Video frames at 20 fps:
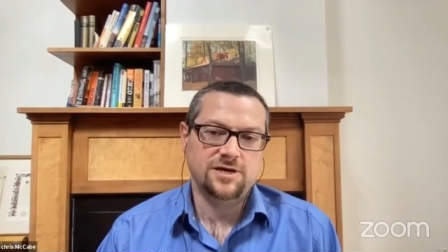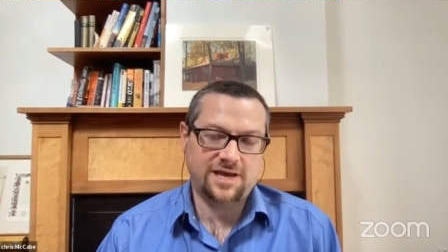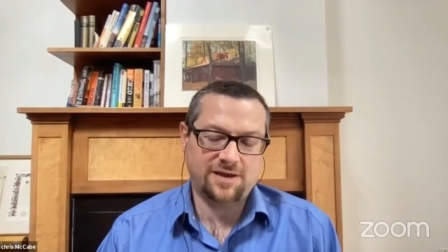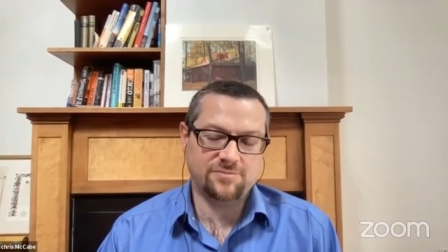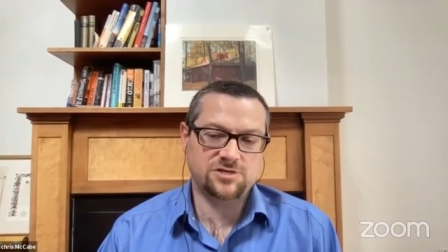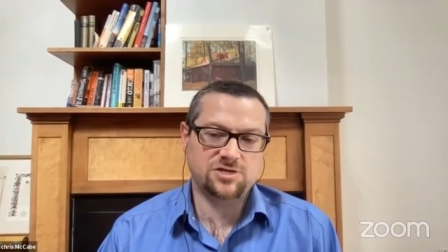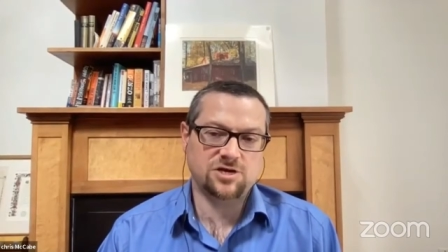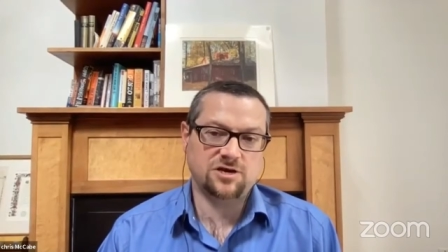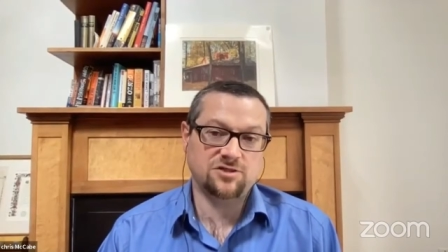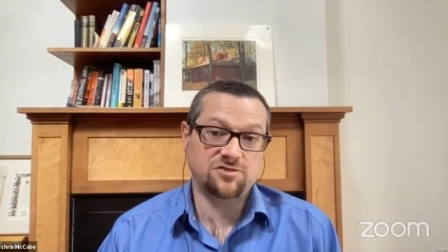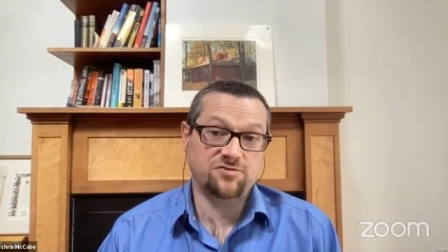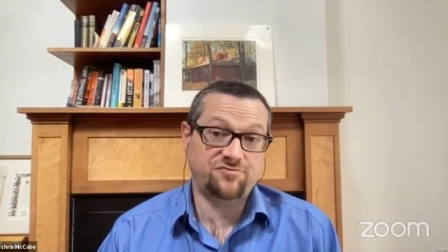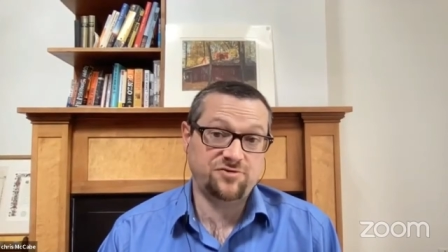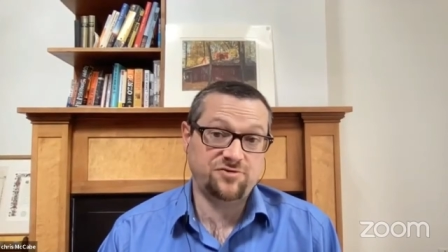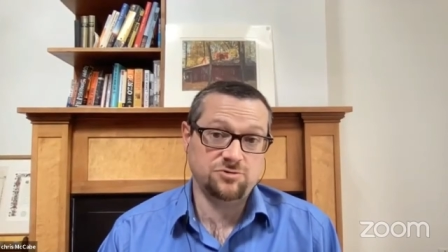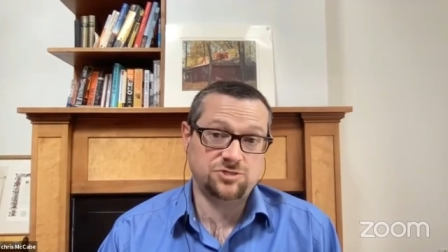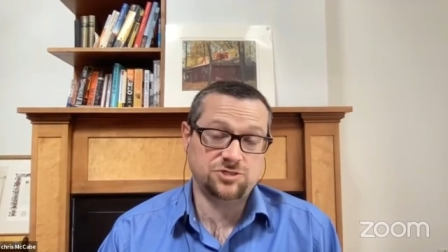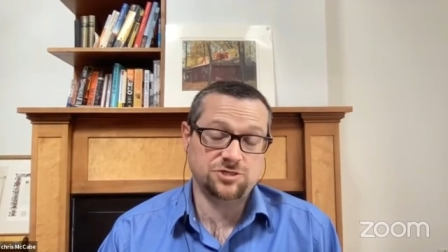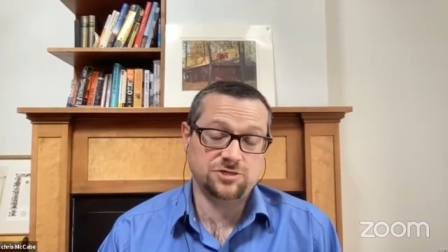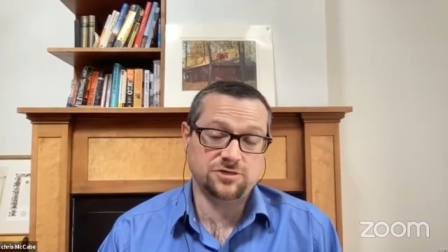Amazon in the
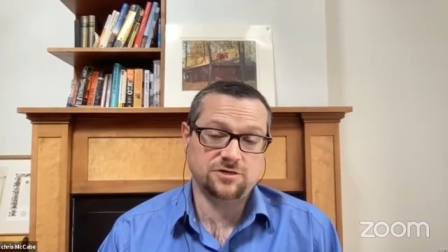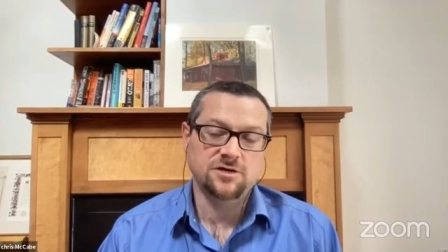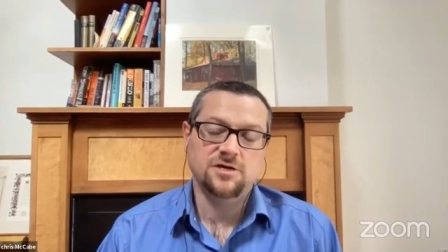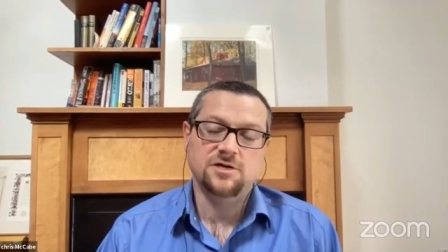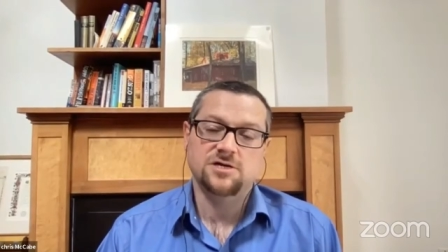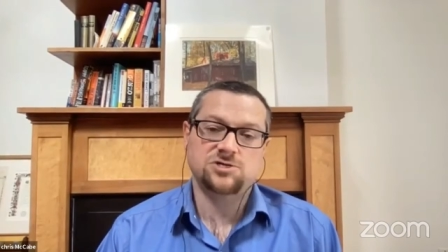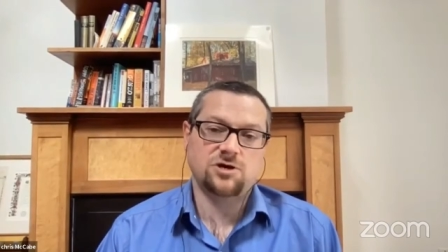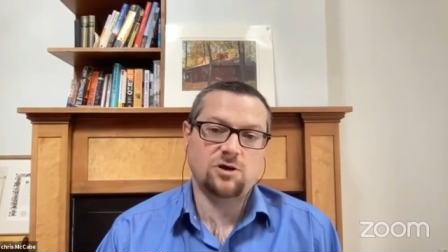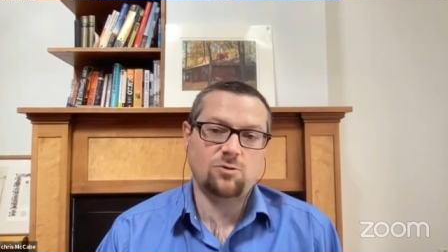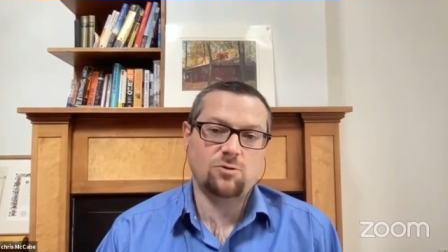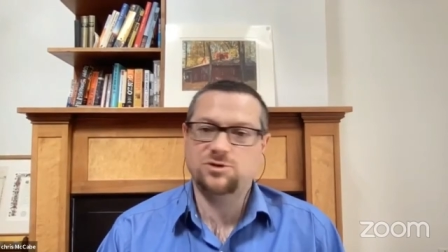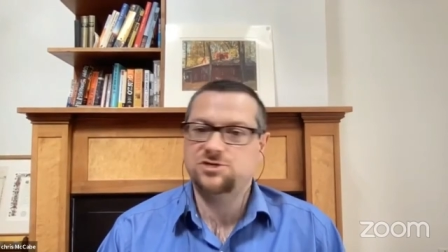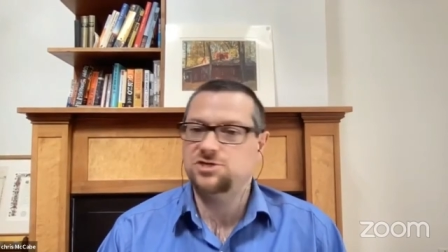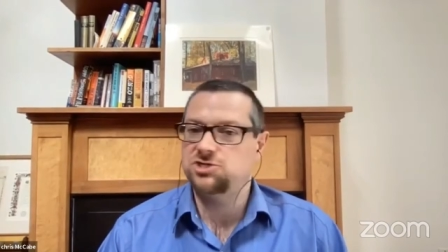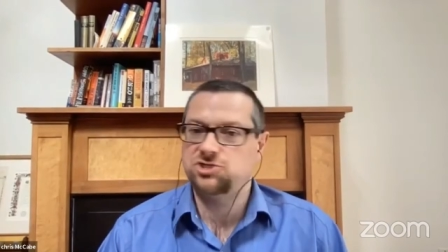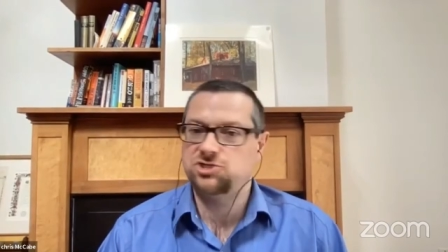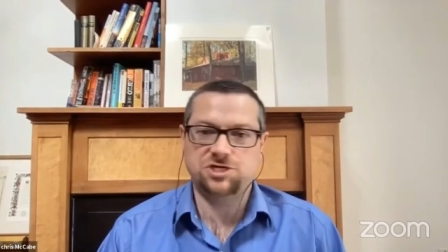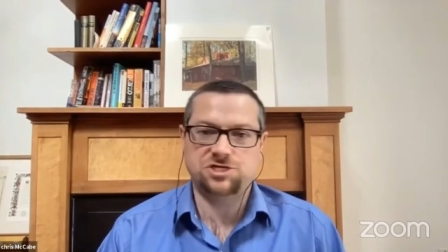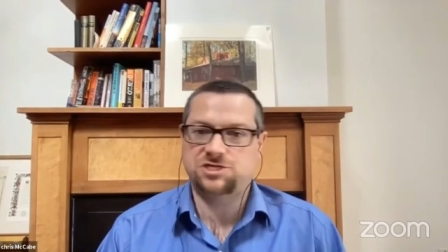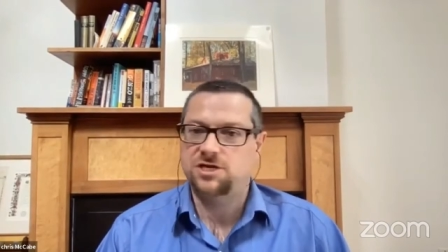future. So I
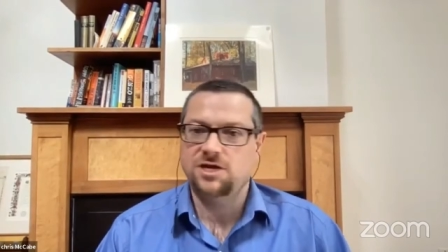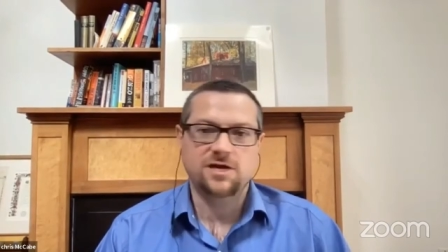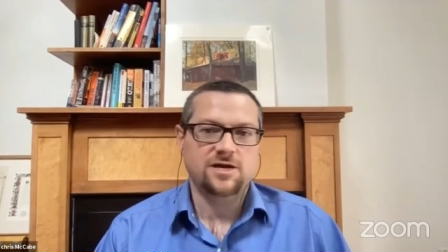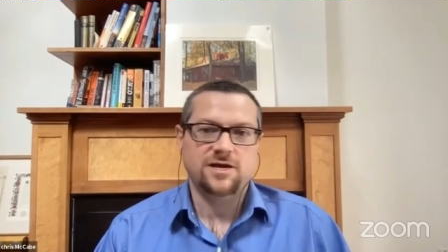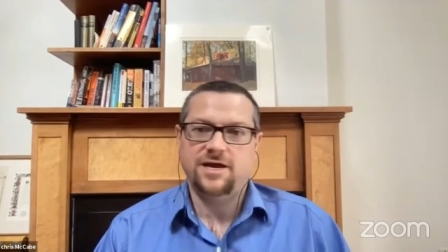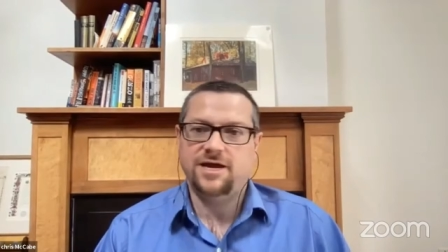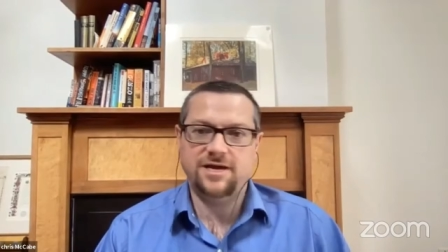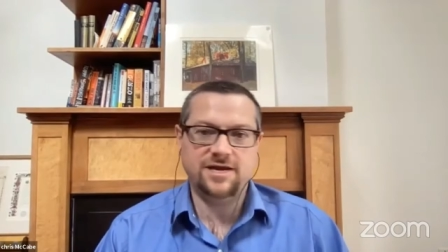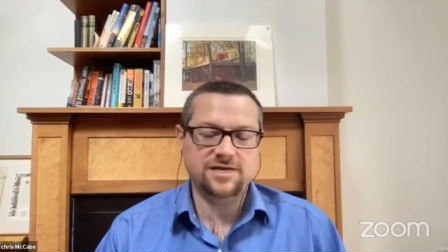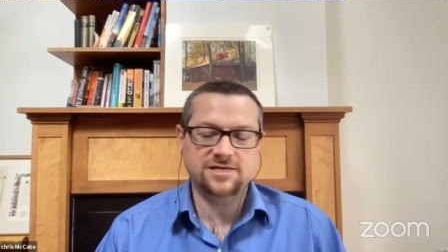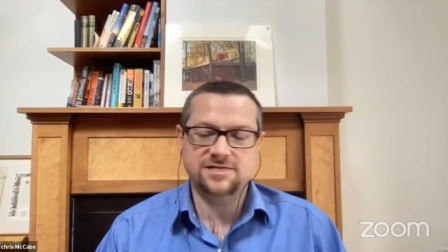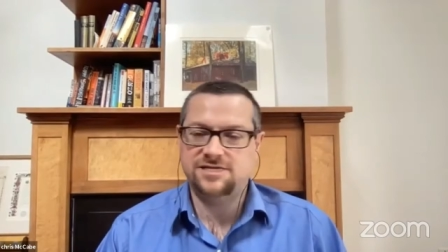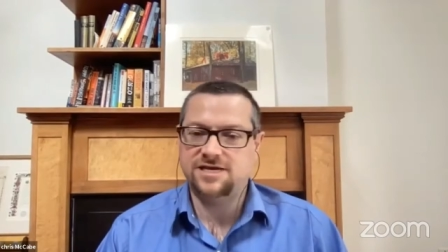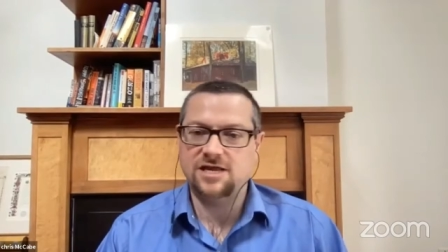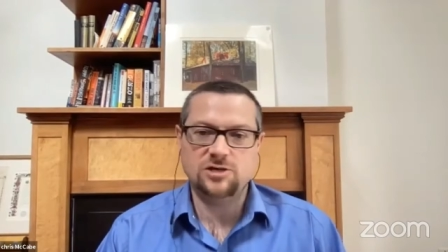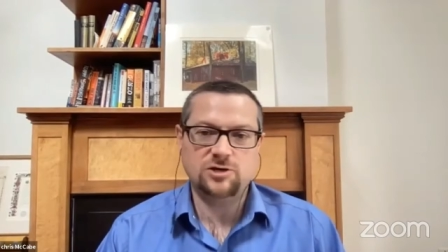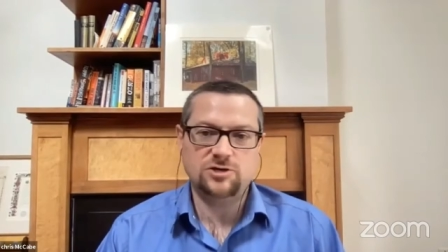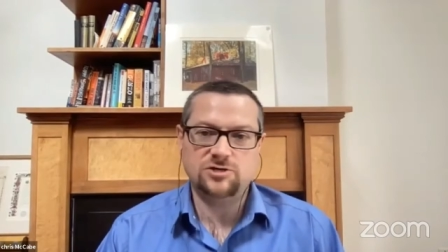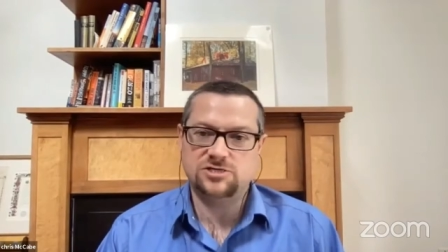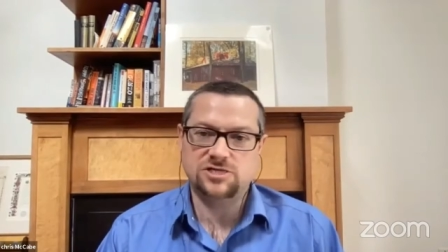wasn't just hitting
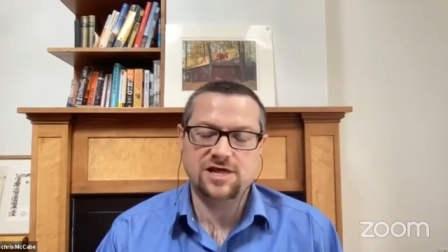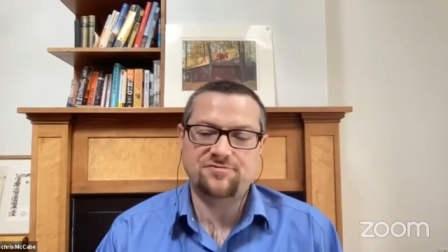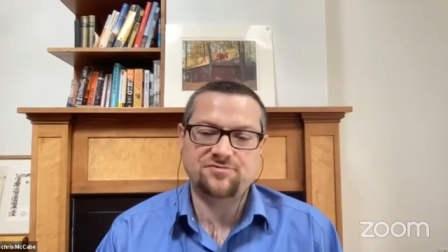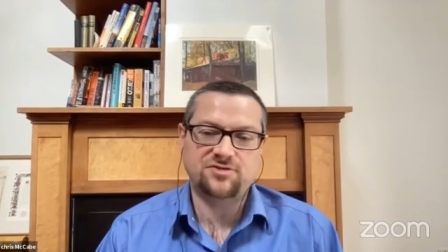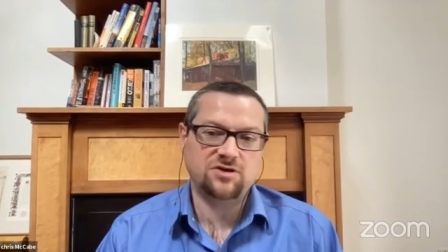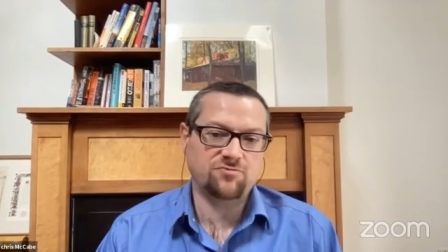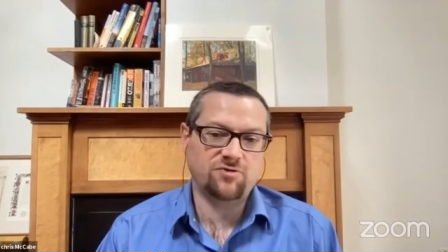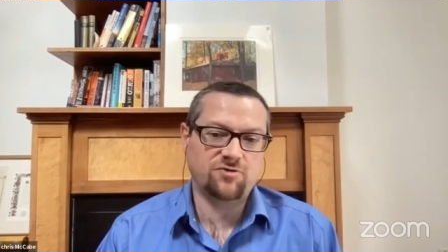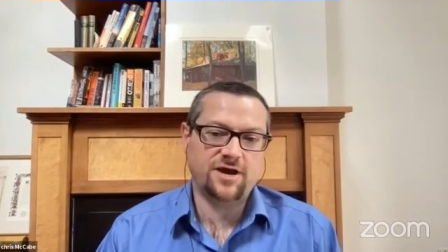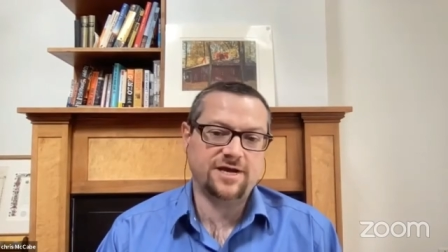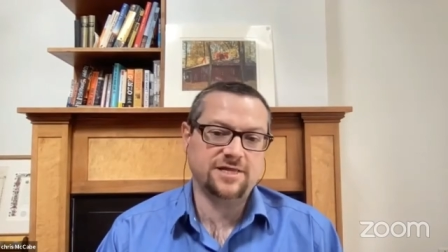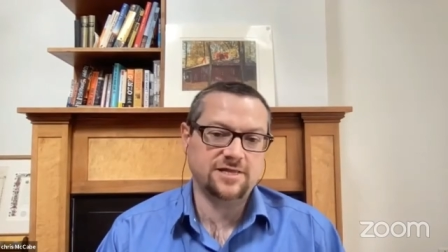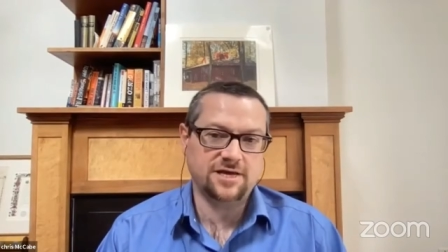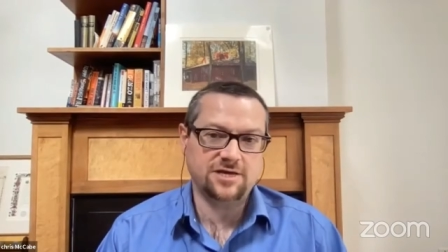sellers left and right,